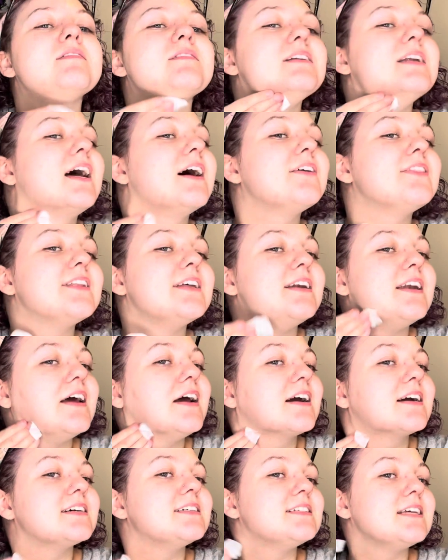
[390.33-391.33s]
Down the
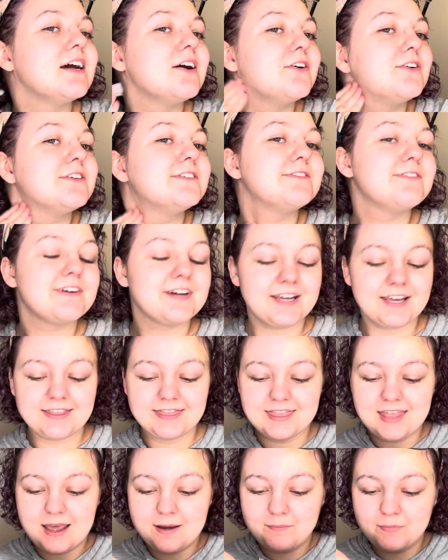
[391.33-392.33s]
neck, because I always forget
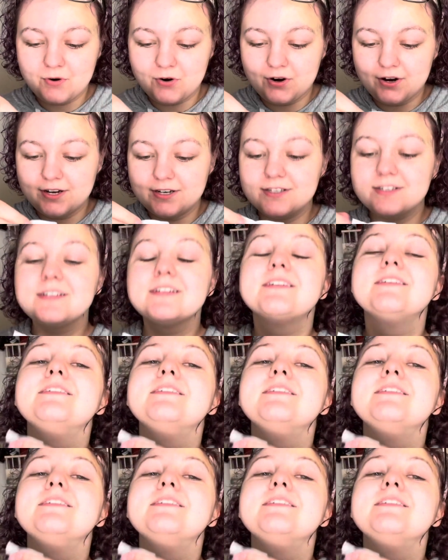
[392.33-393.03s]
that part.